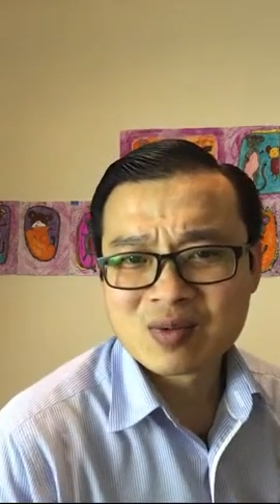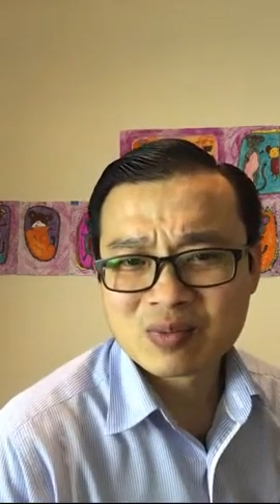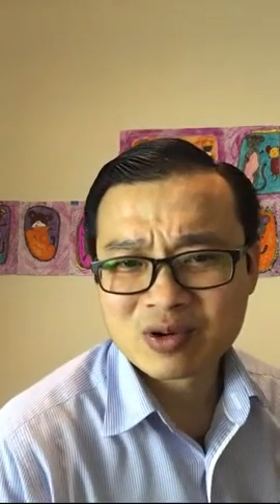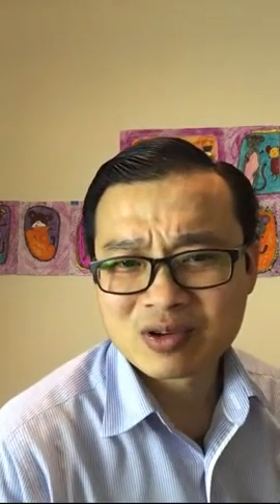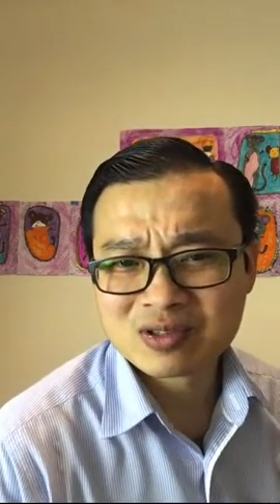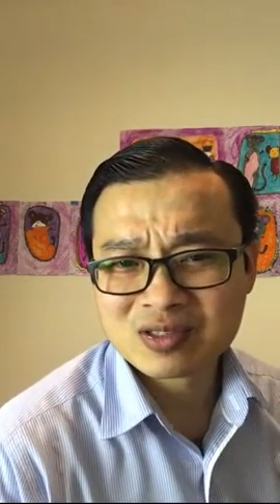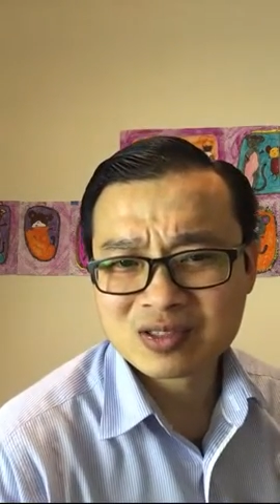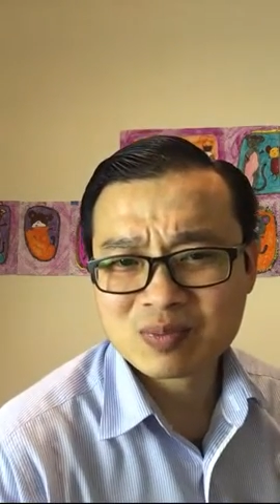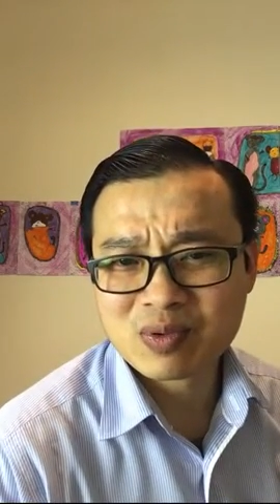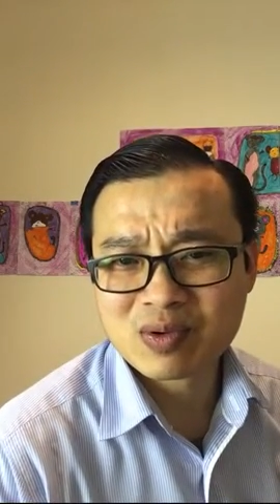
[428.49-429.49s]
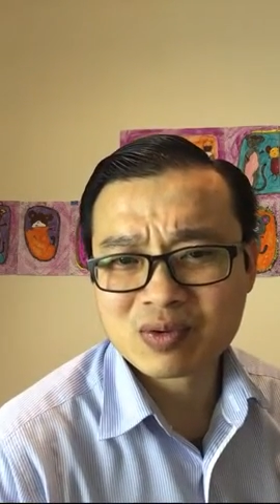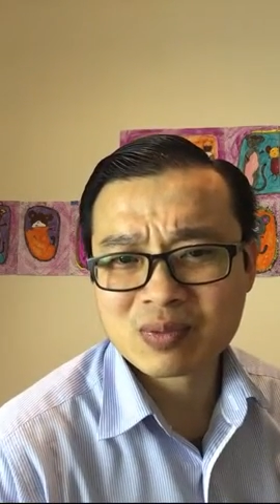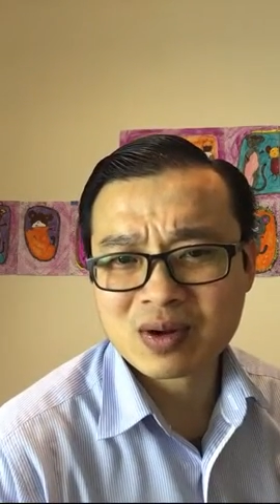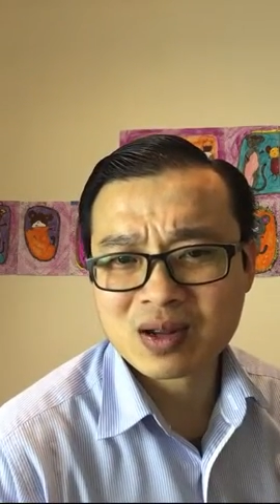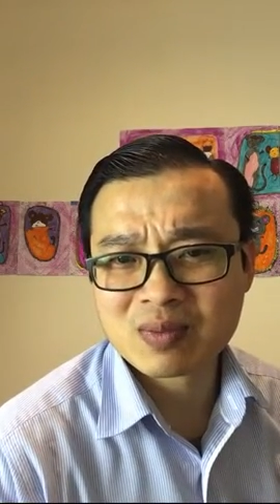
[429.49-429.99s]
Process
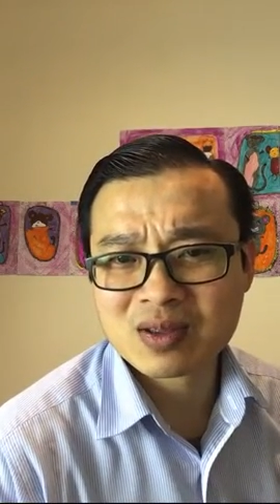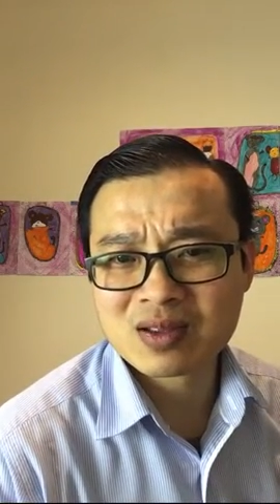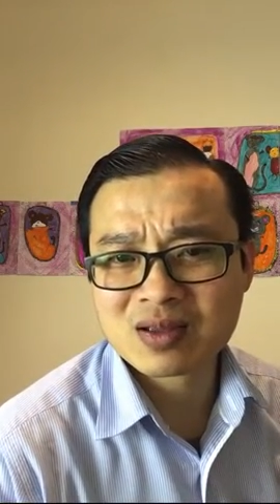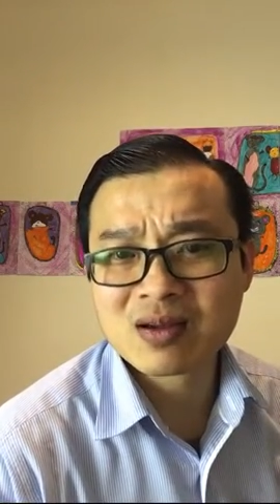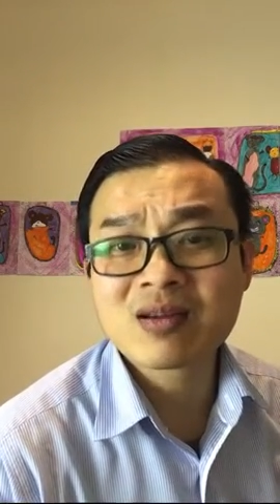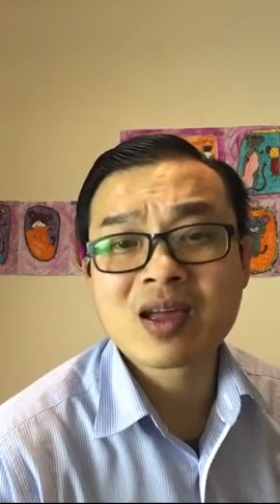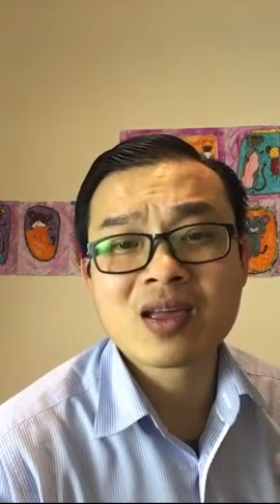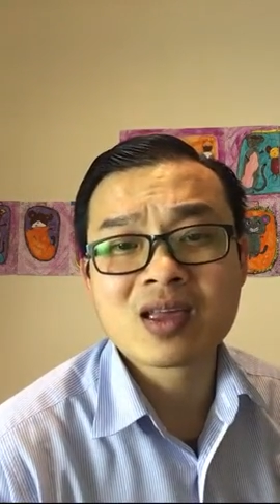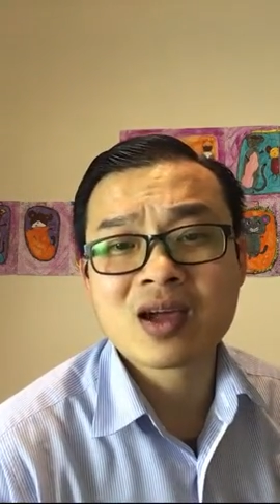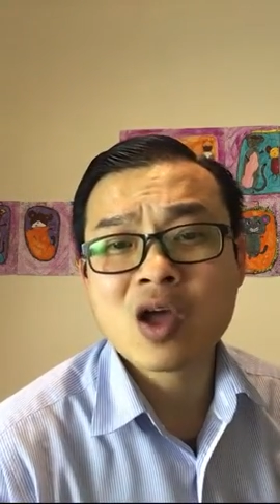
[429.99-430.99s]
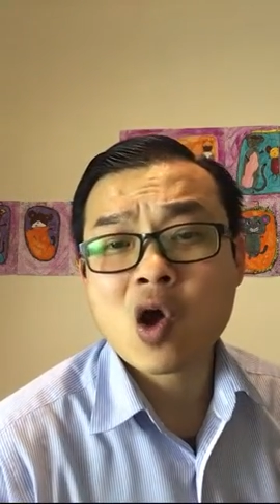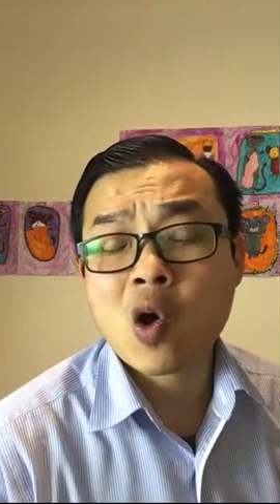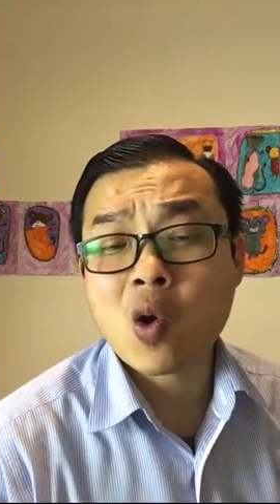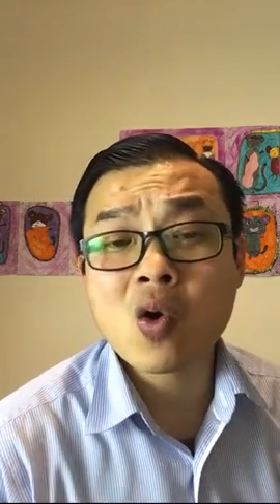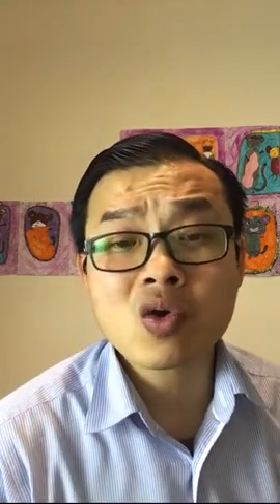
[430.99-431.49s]
problem I am in there, okay. Yeah,
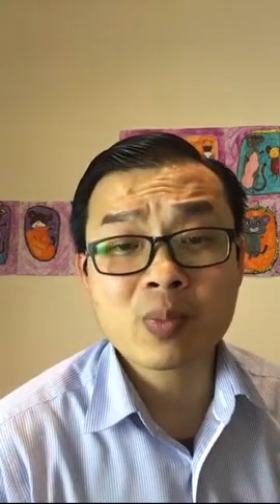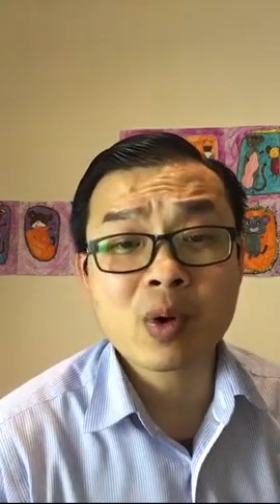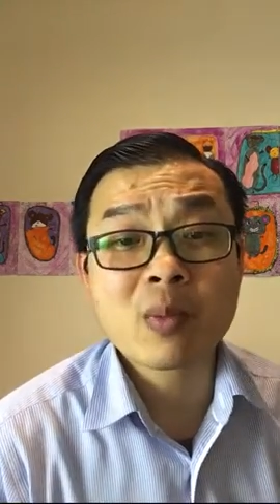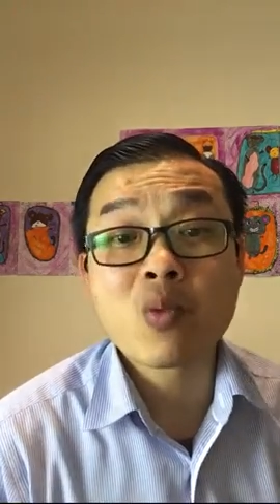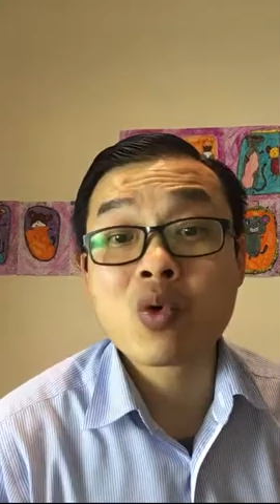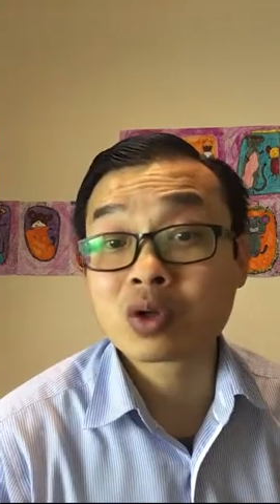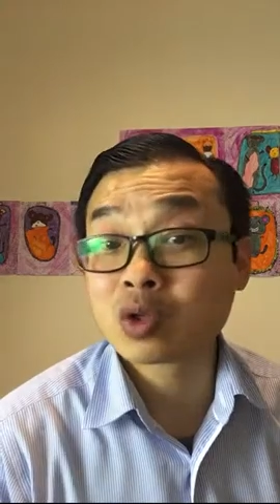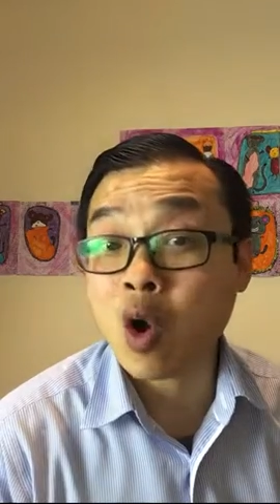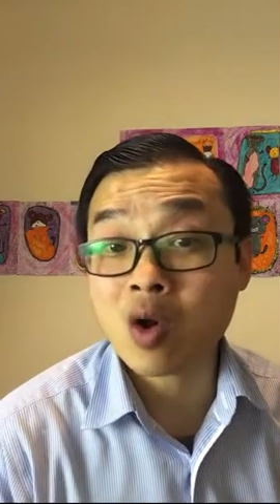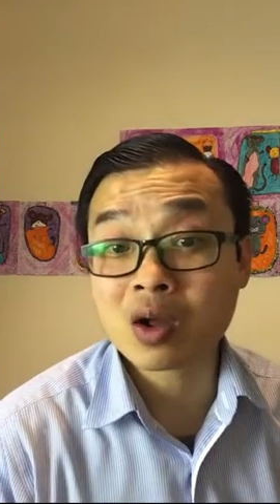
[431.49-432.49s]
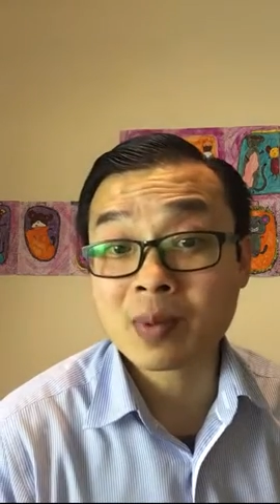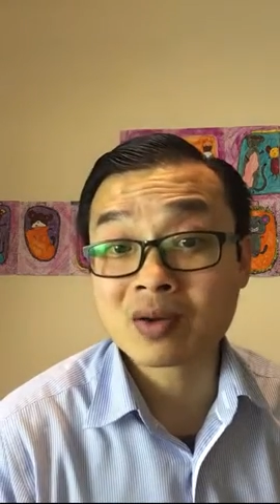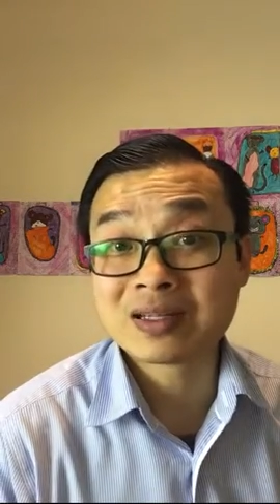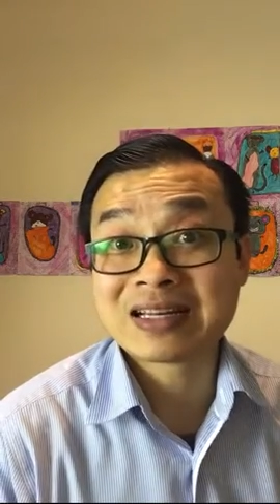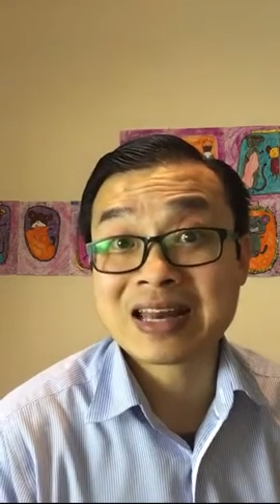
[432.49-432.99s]
all your problem we're gonna talk
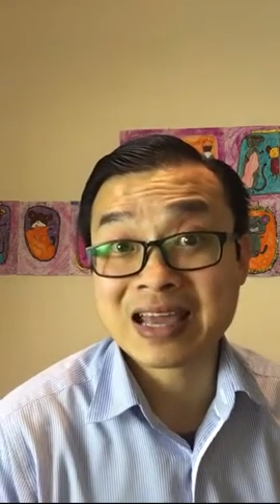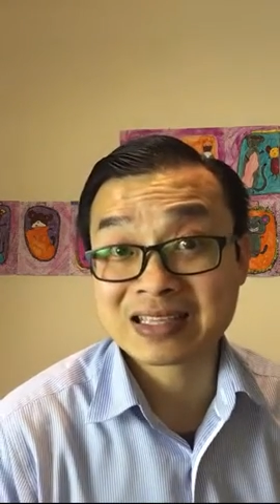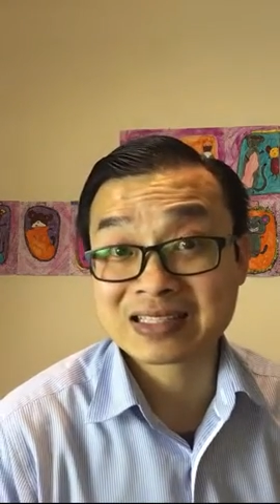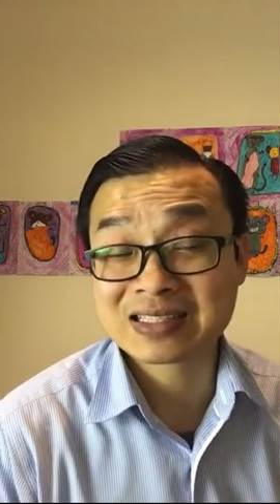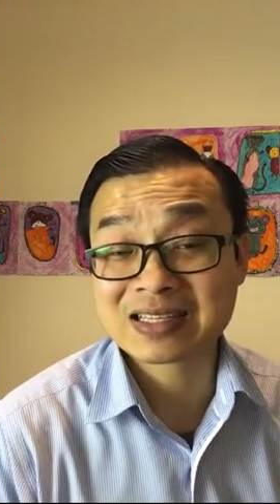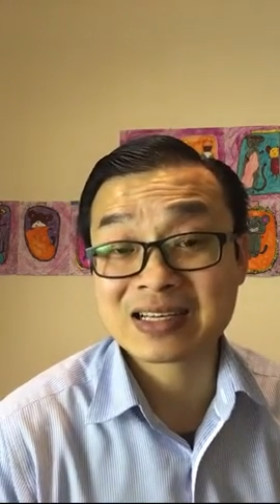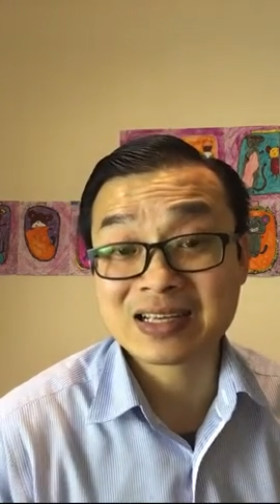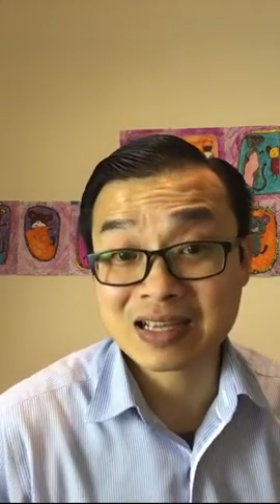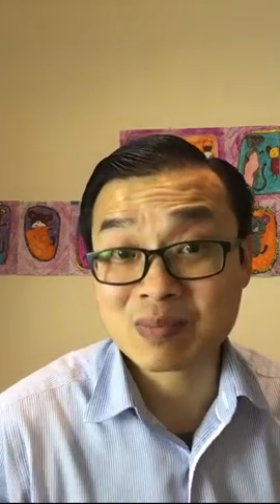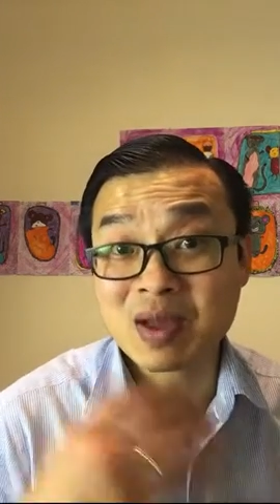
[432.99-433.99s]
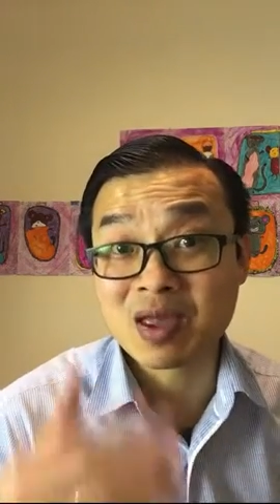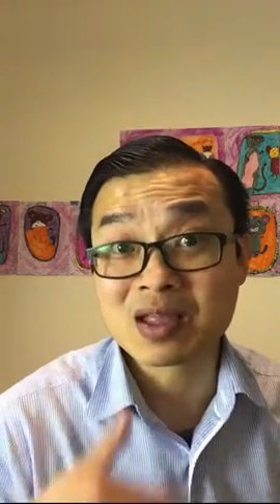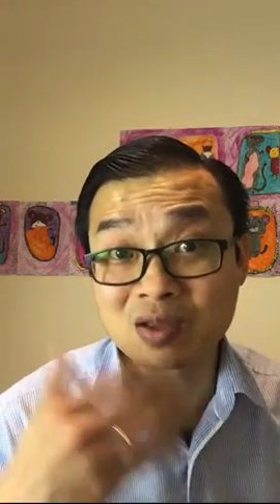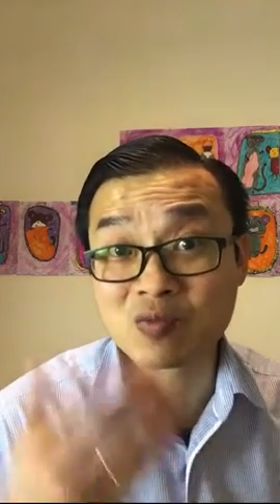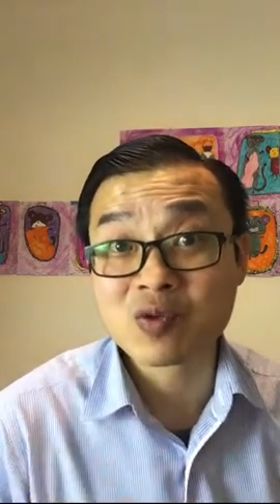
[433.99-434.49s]
about next
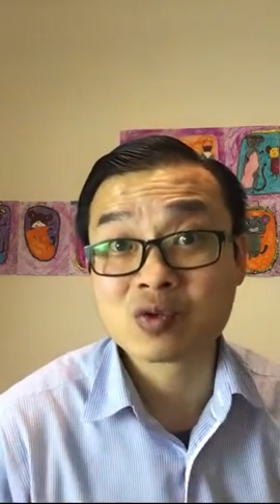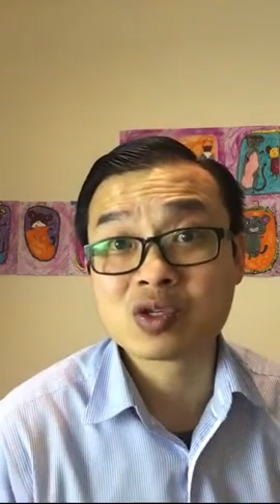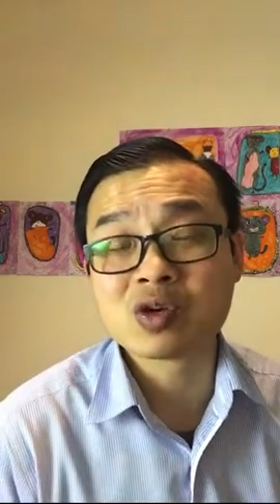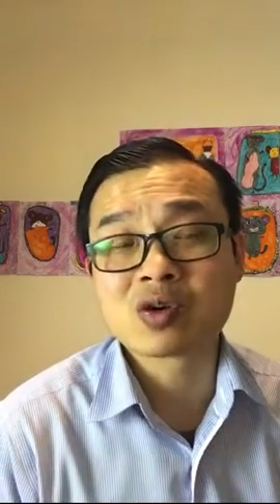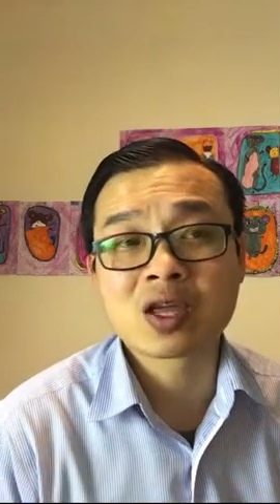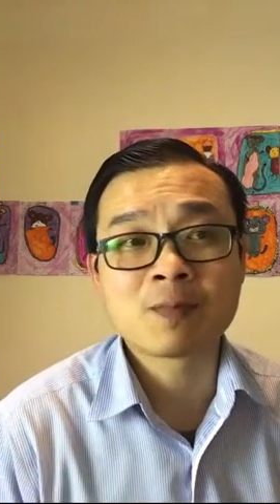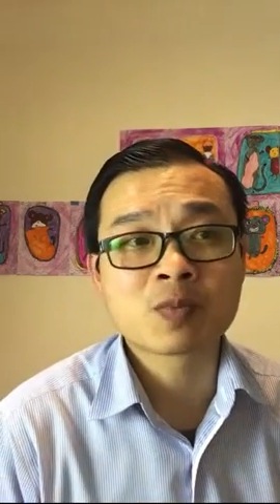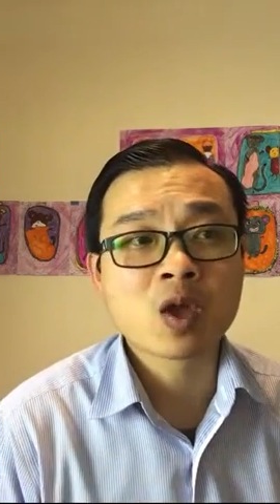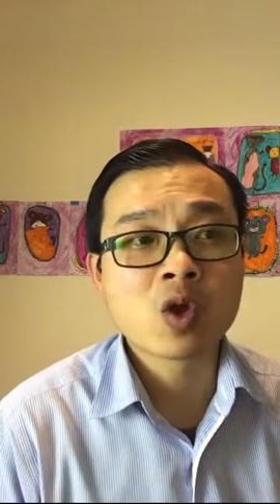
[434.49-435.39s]
in the future, okay.